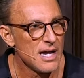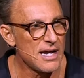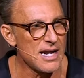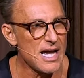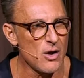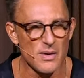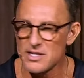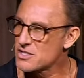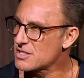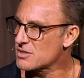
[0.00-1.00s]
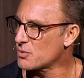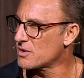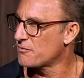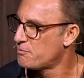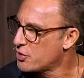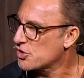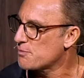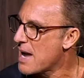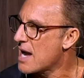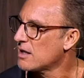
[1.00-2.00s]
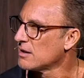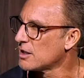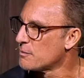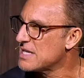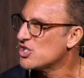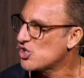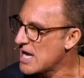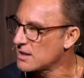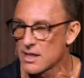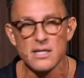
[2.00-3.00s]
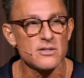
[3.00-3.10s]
and I always sort of push back a little bit gently,